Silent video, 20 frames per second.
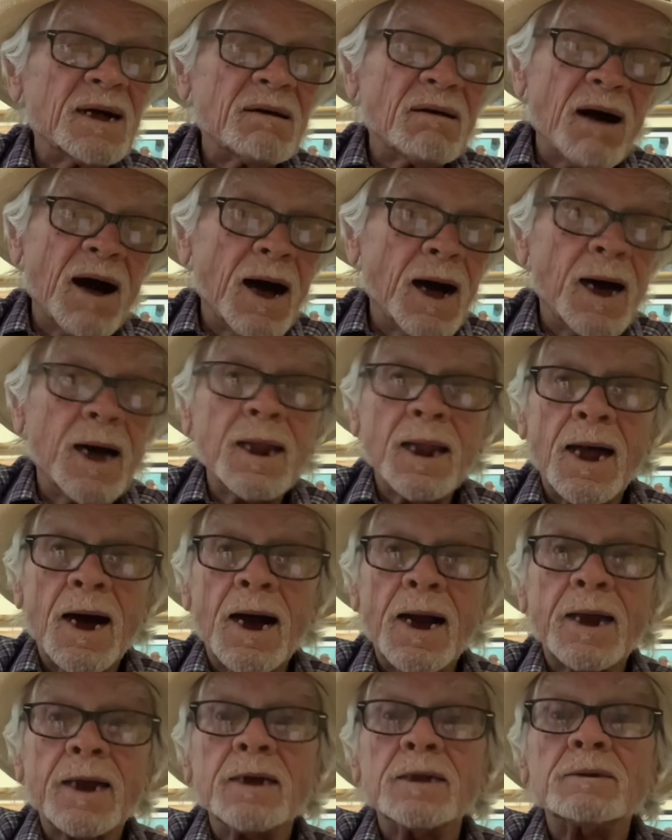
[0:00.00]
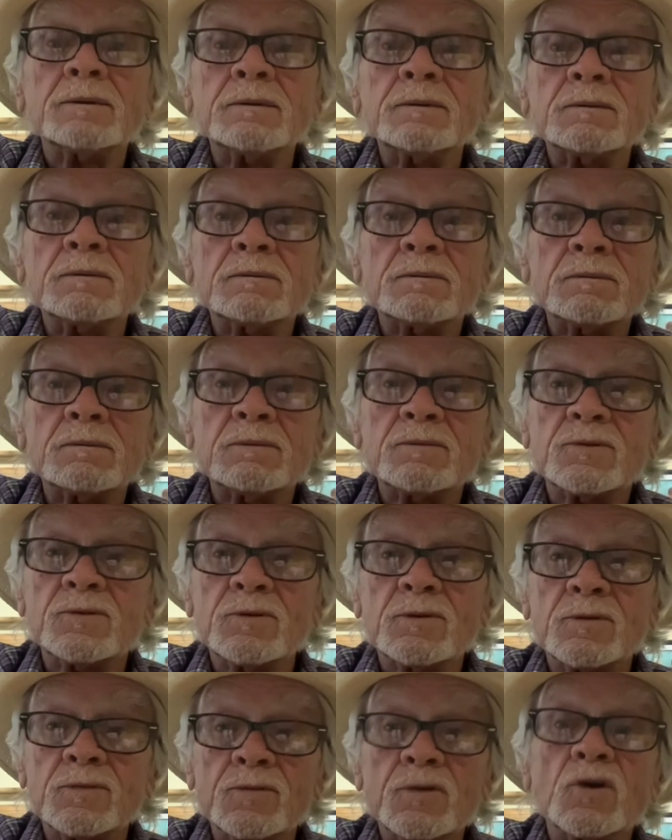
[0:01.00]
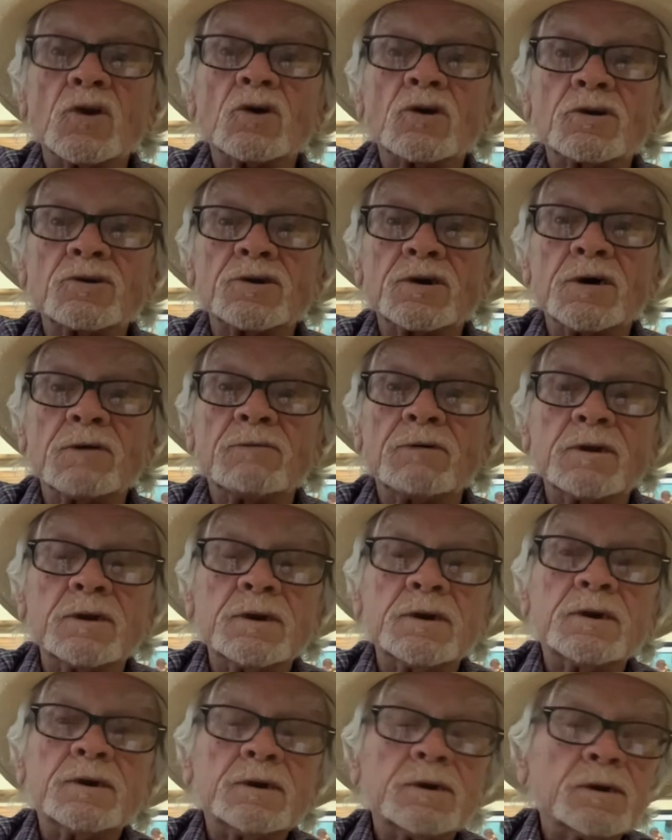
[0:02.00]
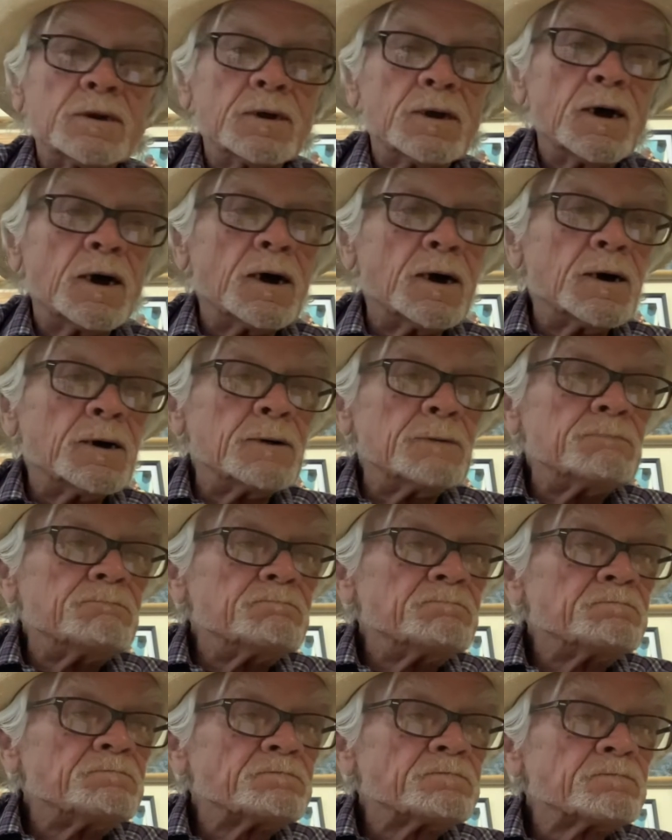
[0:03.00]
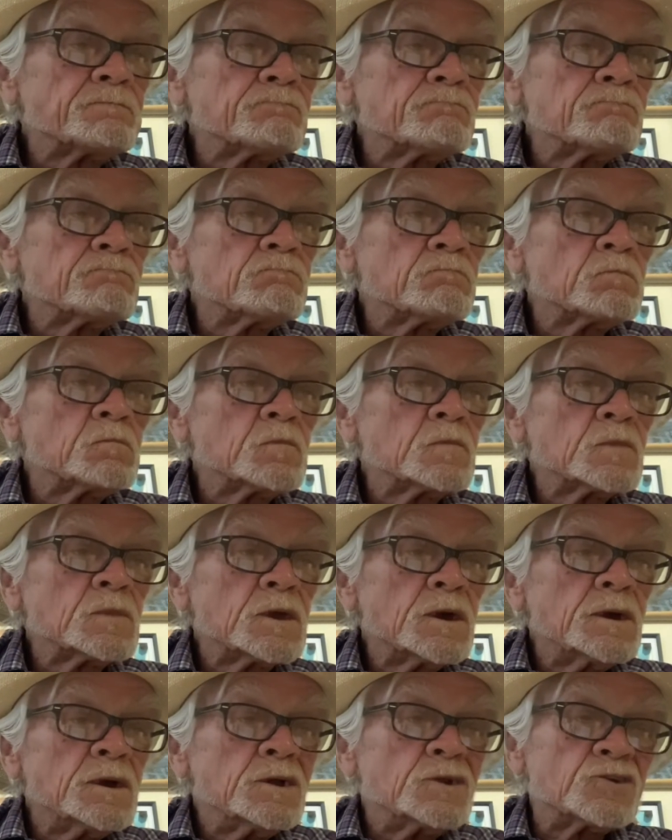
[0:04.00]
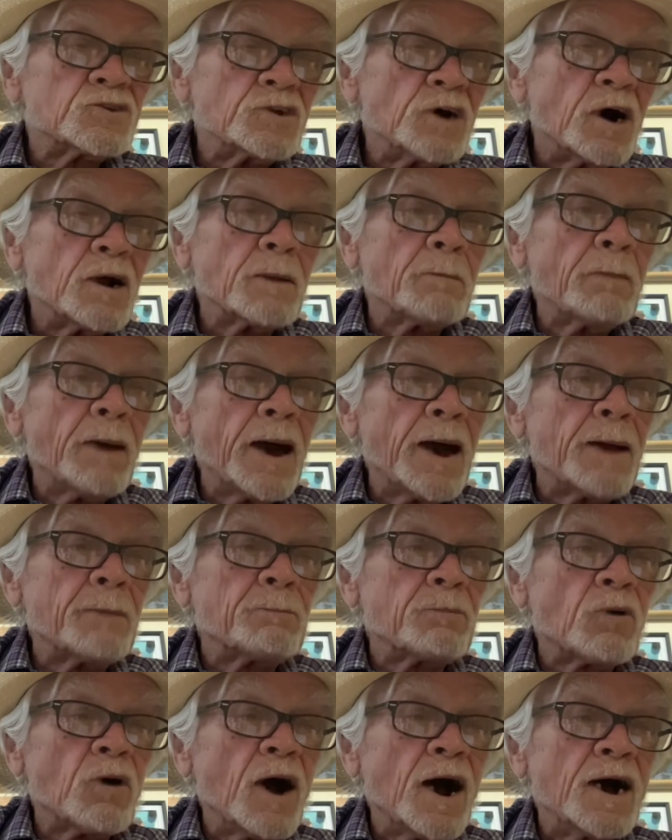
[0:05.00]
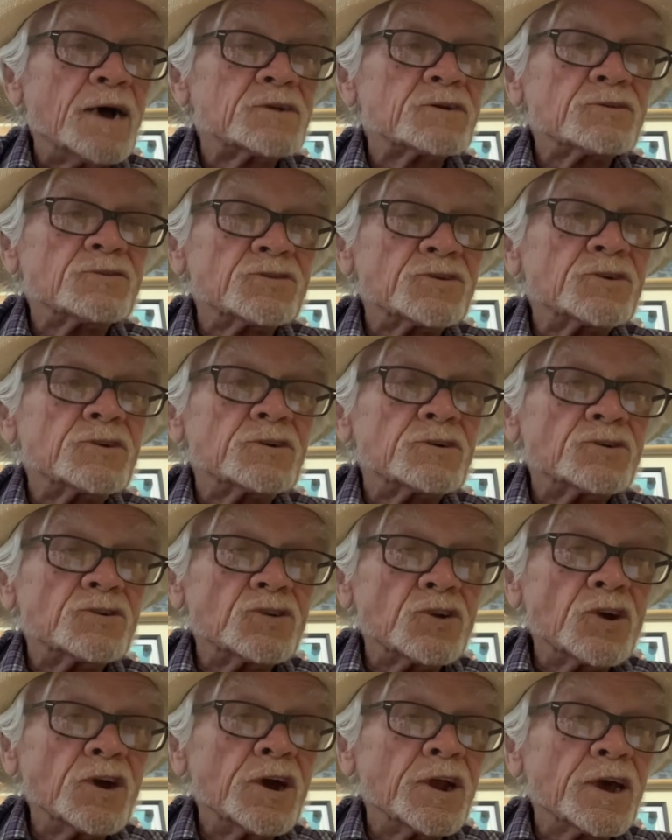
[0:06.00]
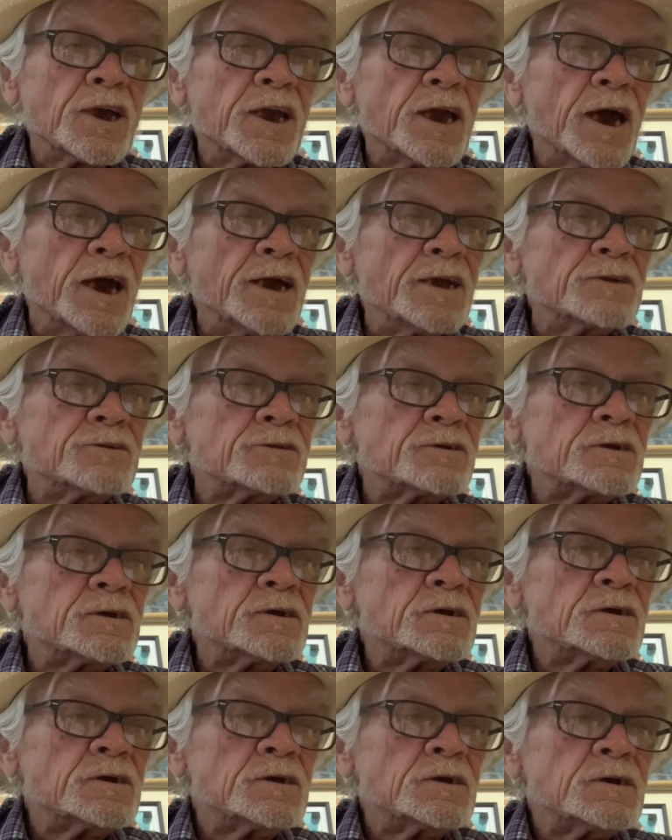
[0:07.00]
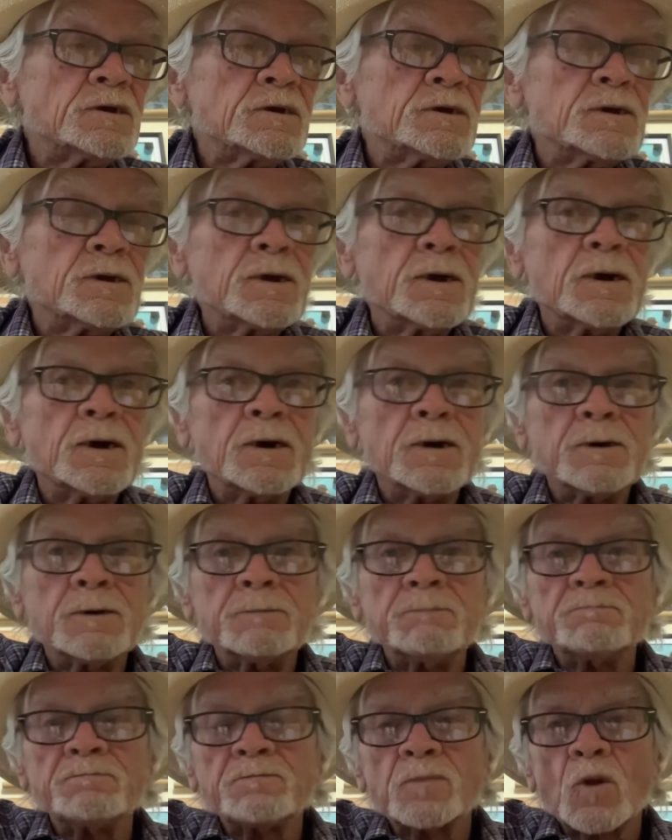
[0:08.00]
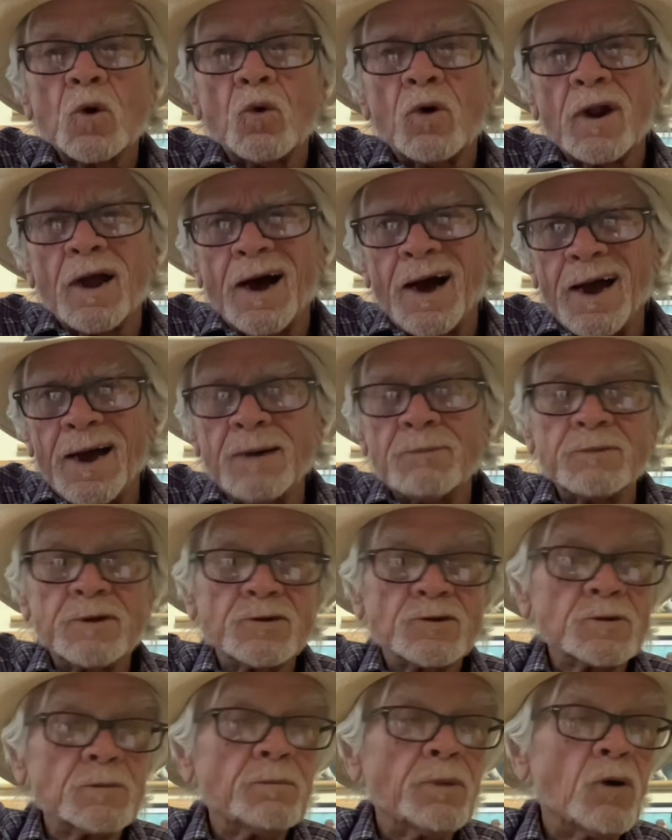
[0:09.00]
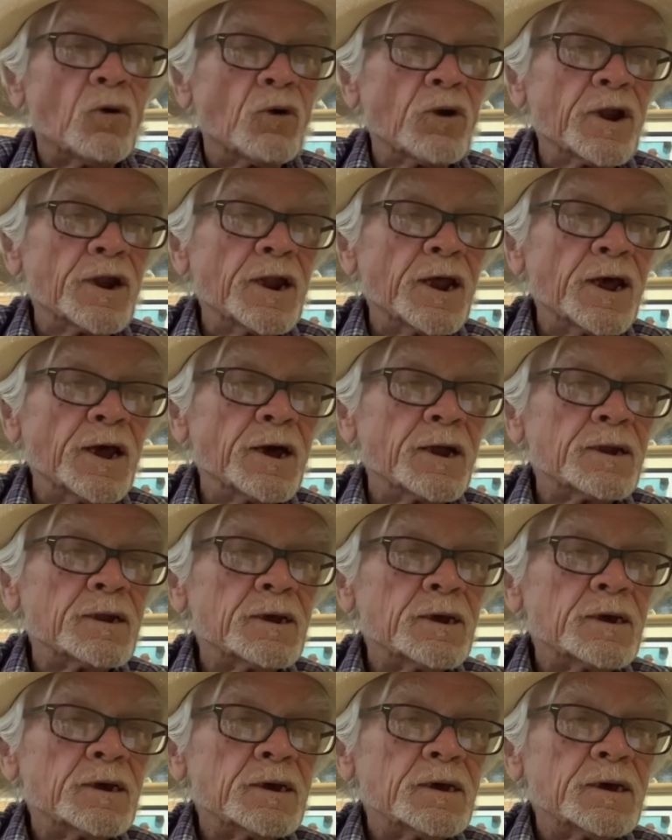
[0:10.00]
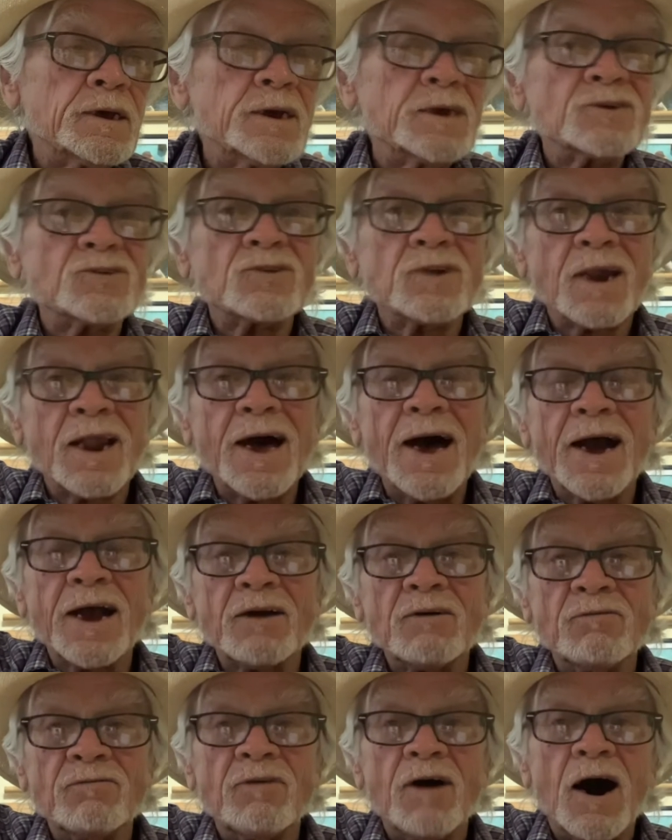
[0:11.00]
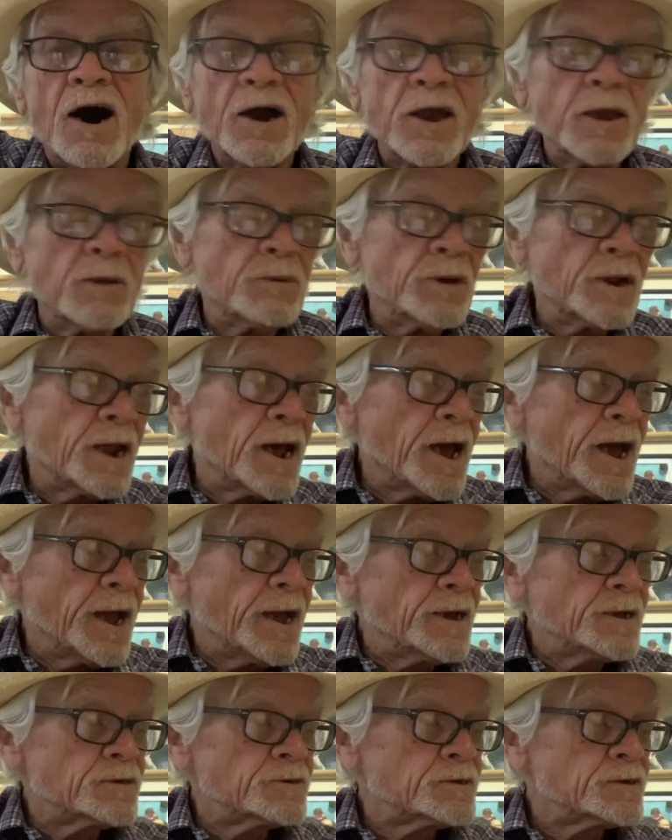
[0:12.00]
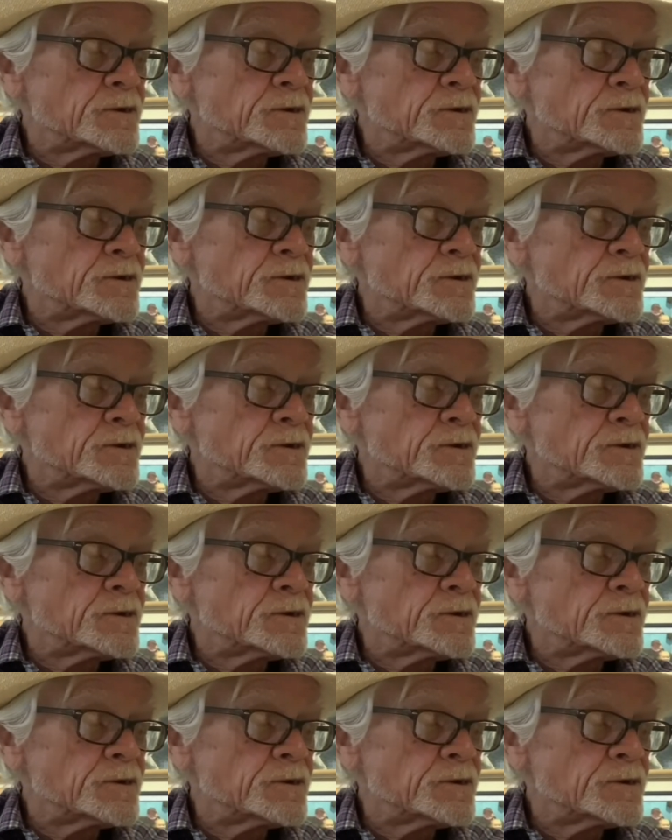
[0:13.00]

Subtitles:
I like it. The looks of it. Um, it's not a bad price considering you get a case. Um, what I am disappointed in is the lack of volume it has,